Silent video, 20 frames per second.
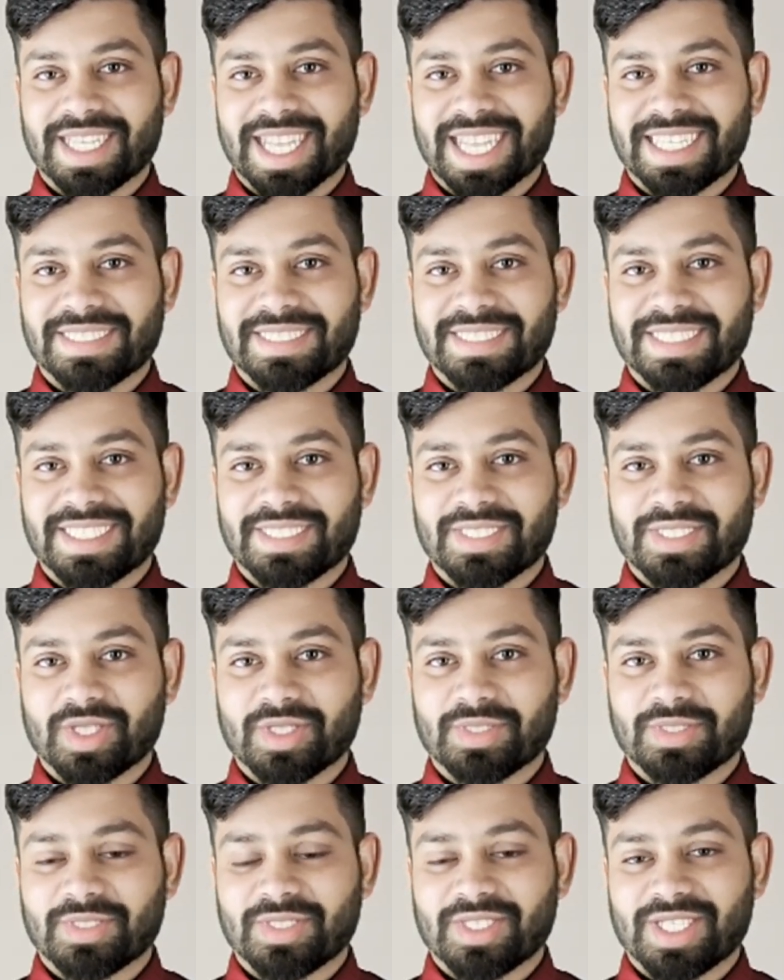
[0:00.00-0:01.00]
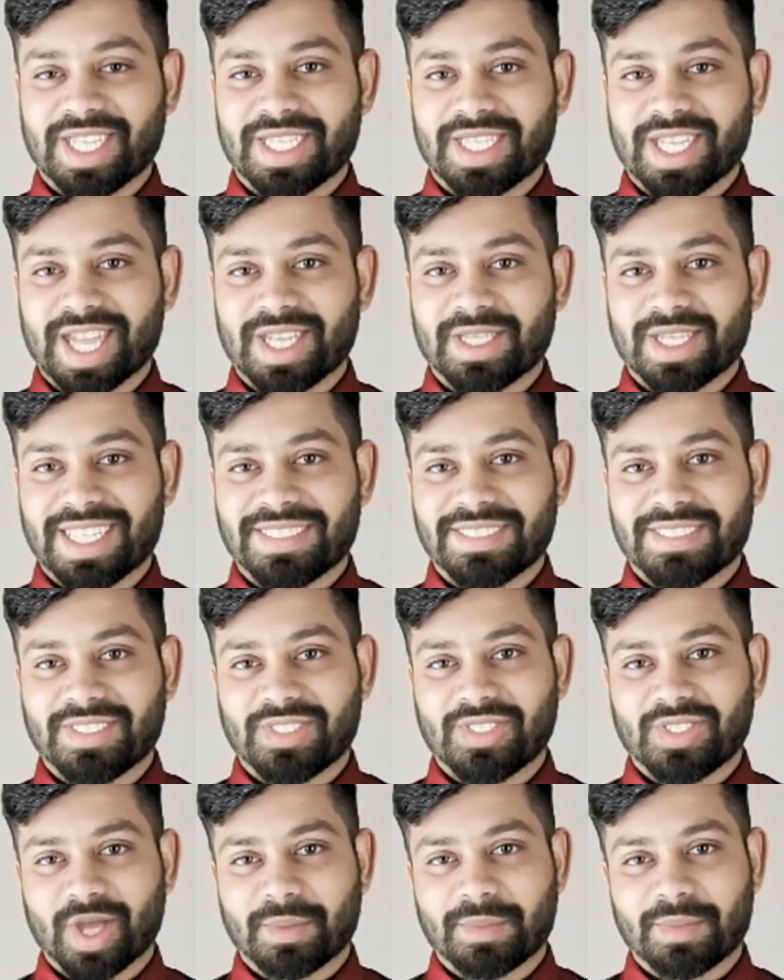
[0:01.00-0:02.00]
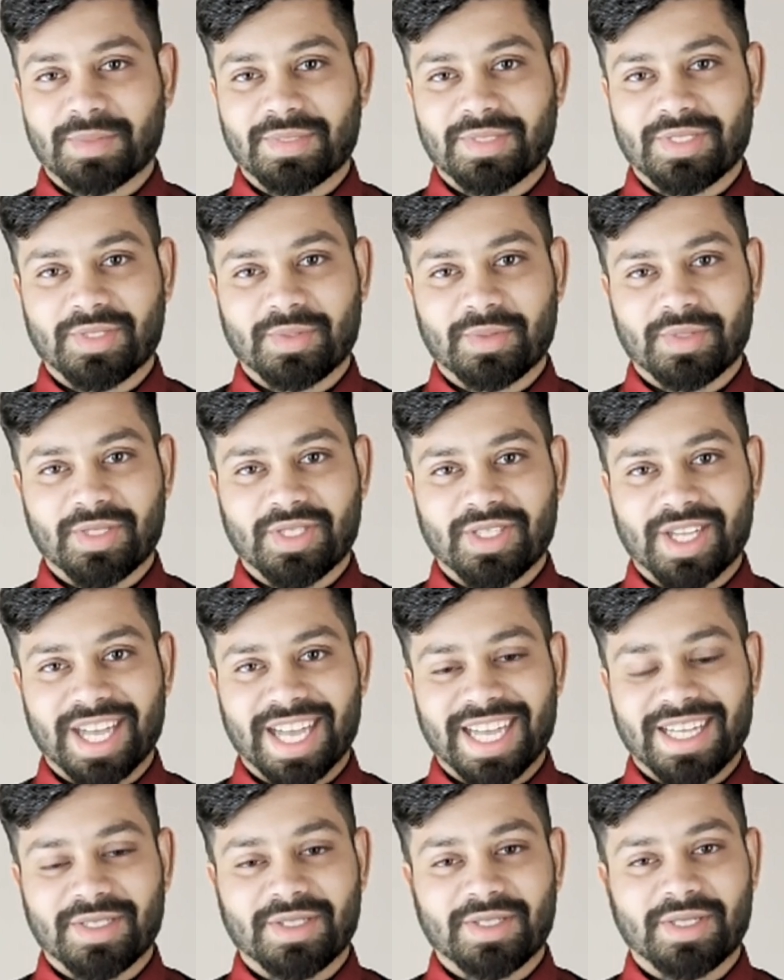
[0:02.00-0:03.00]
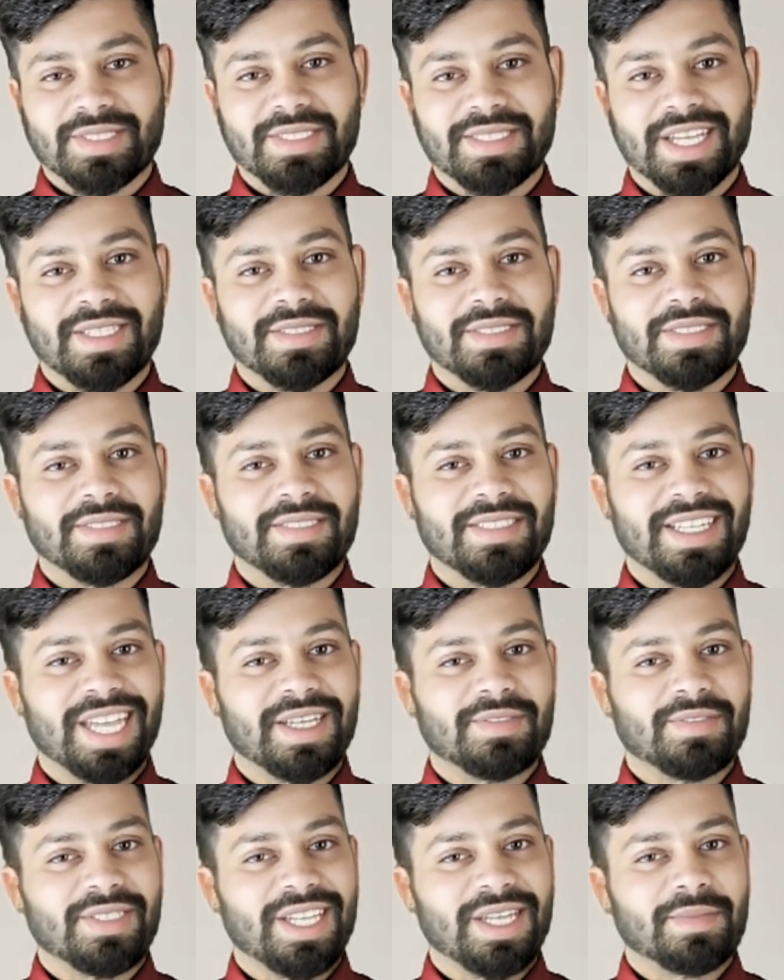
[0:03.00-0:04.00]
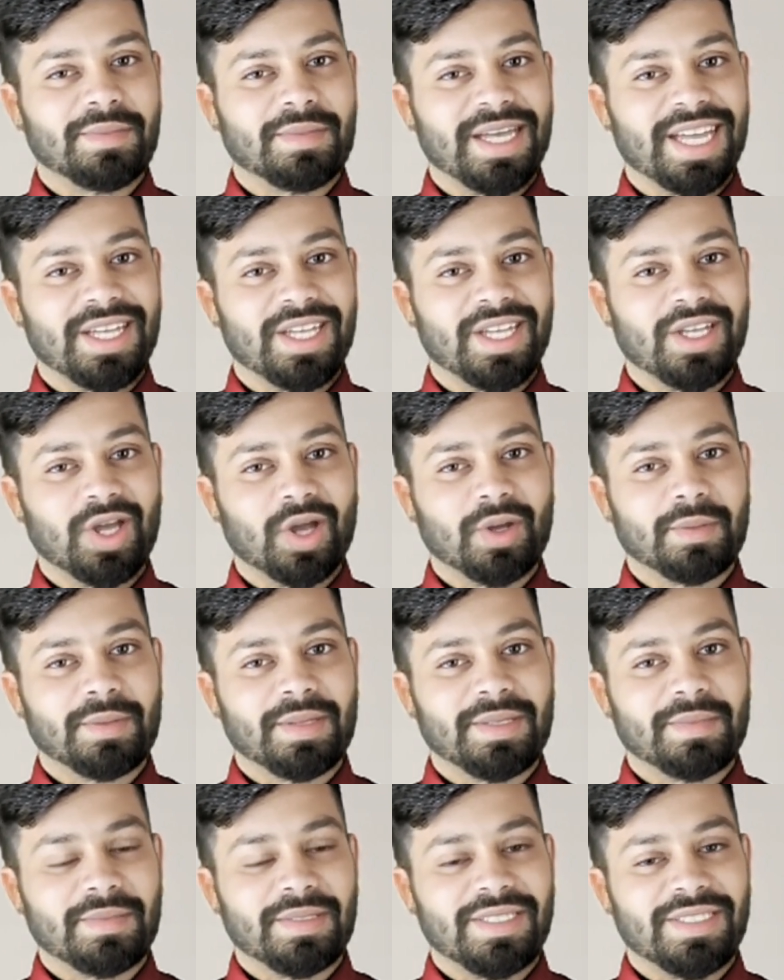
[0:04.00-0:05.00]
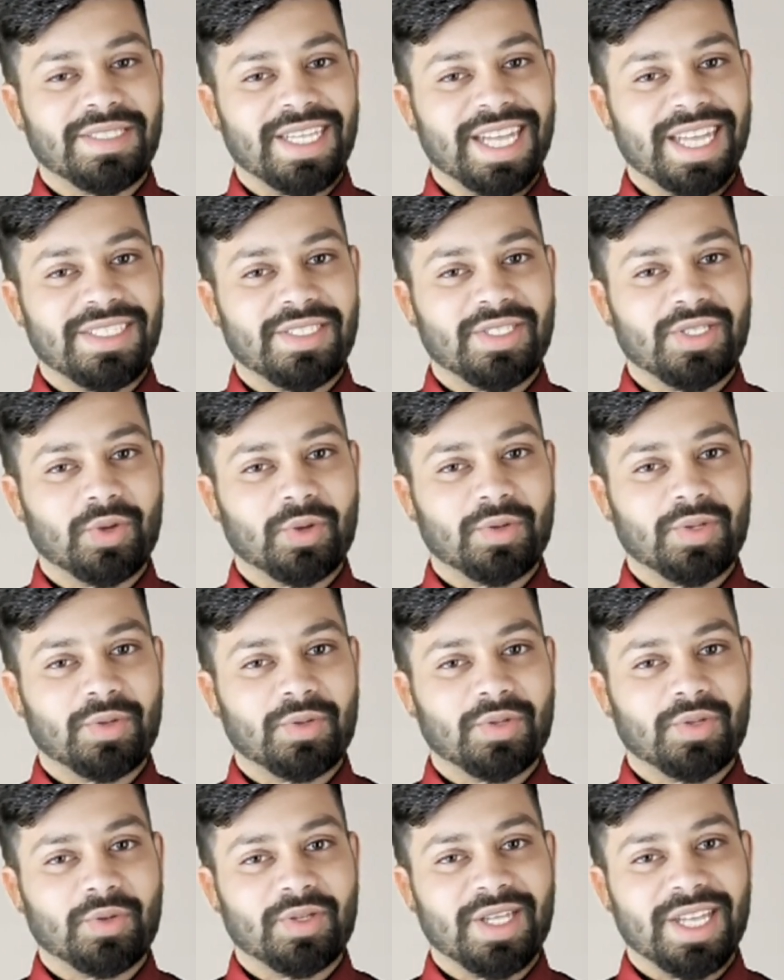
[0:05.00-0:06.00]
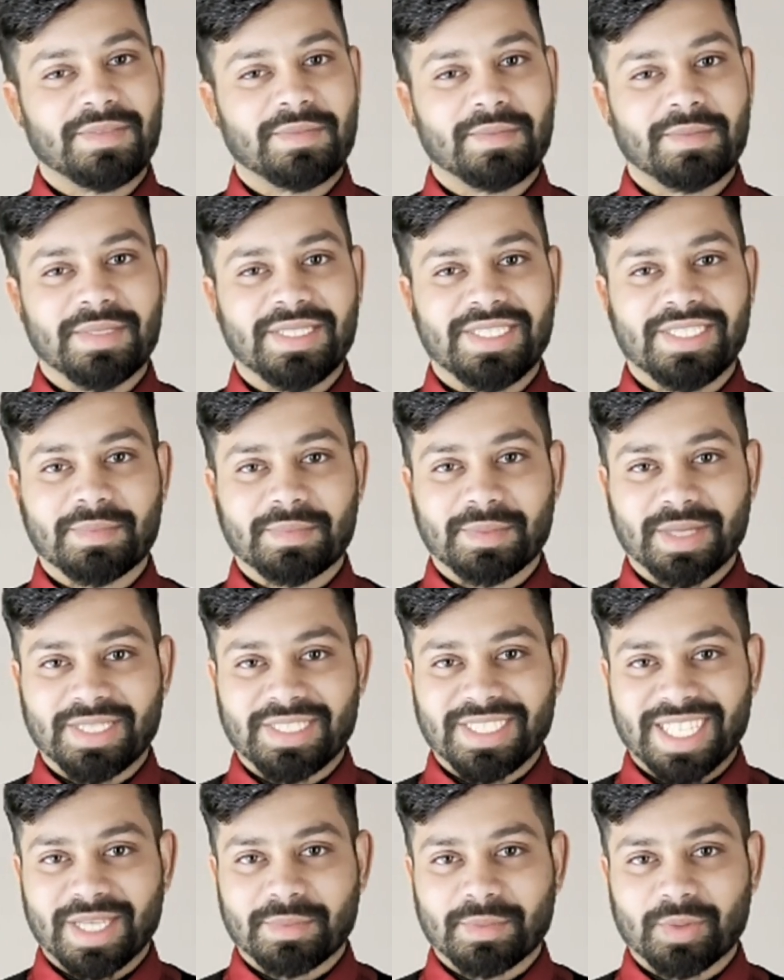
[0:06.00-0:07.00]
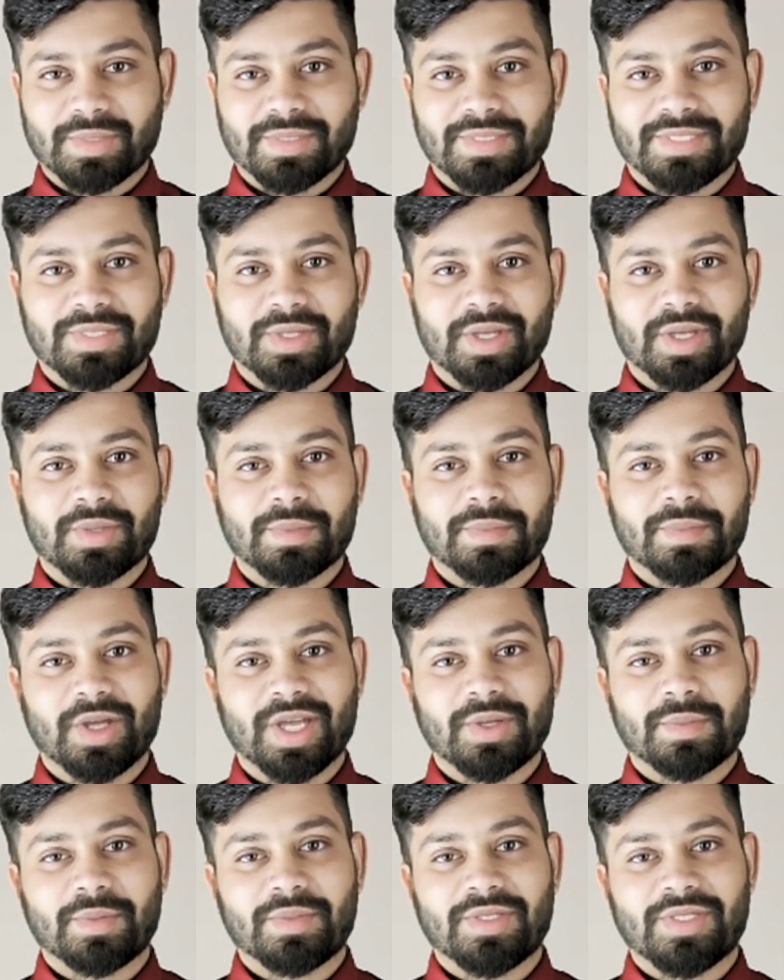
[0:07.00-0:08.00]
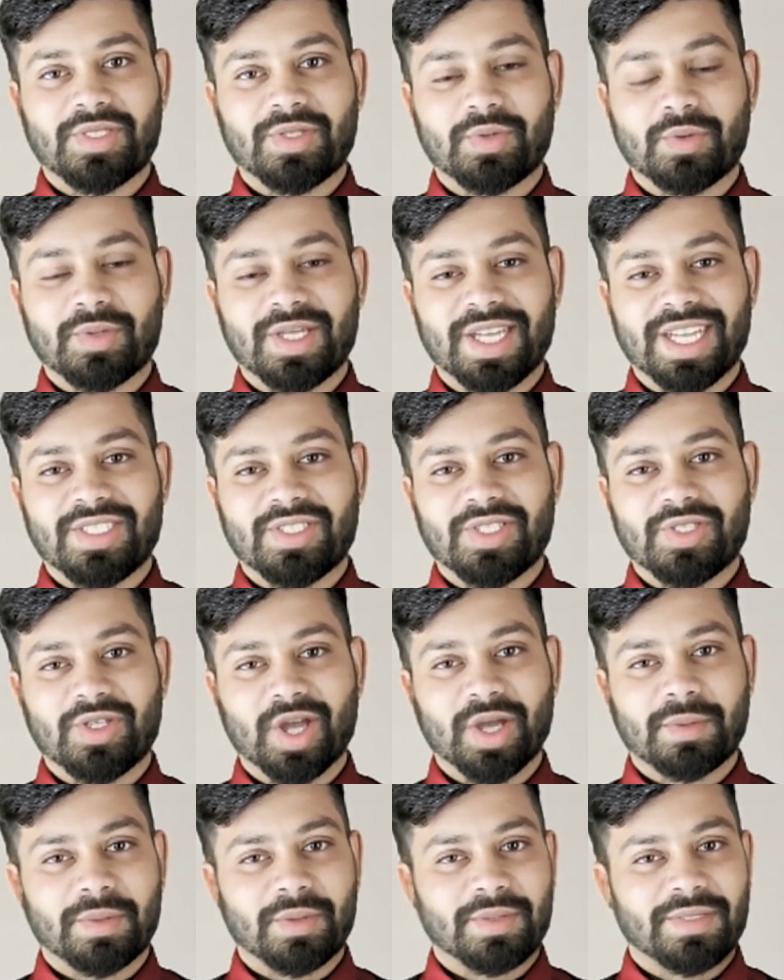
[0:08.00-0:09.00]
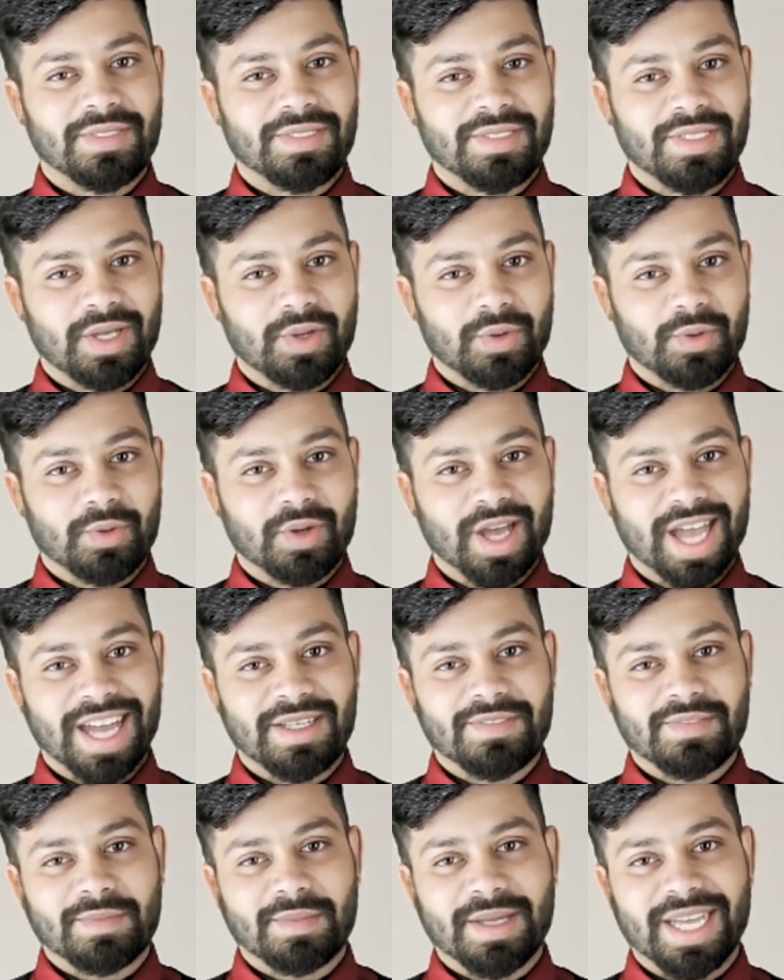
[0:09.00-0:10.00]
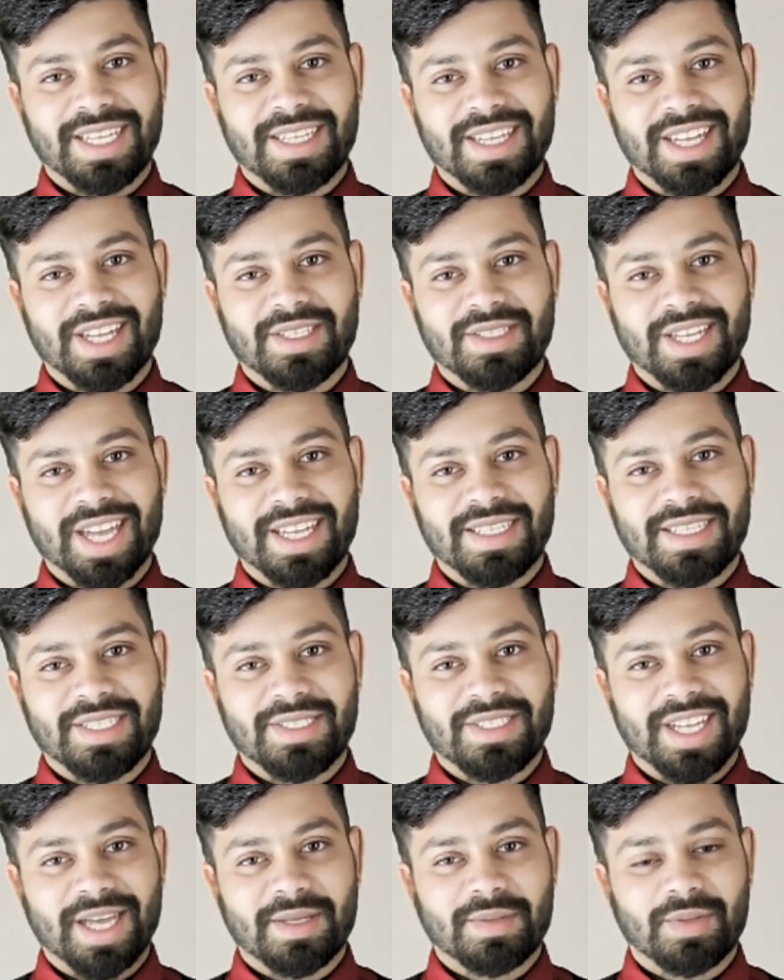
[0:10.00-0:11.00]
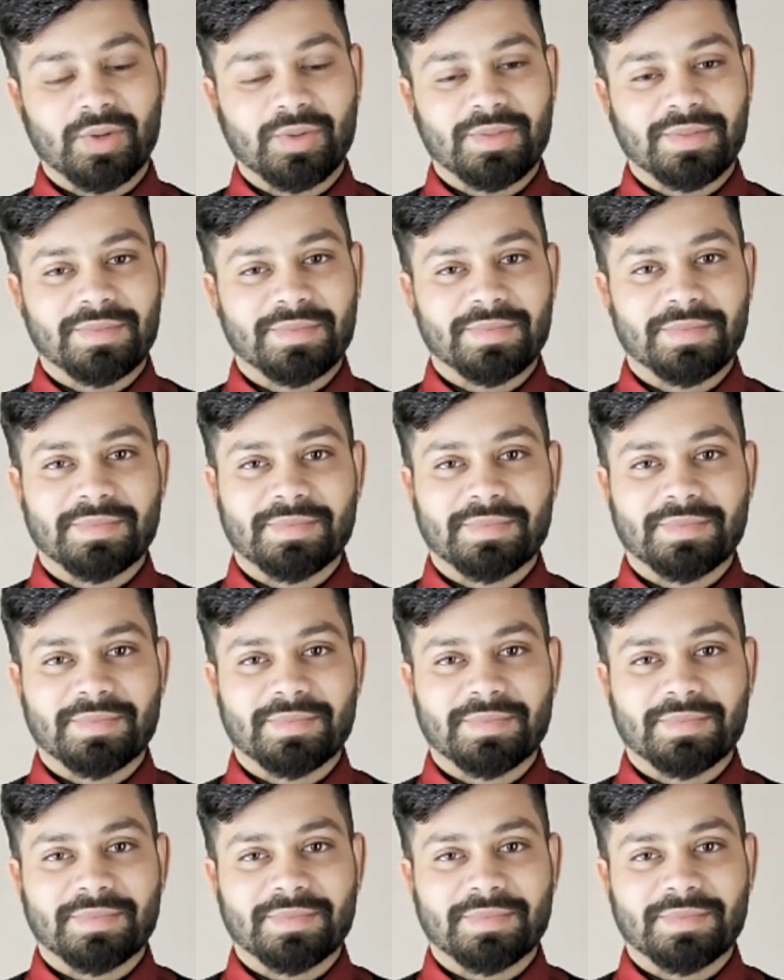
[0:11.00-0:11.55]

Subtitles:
Etsy search redirects shoppers to the correct results if they make a common mistake, so you shouldn't misspell keywords on purpose to reach shoppers who have made a tiny typo.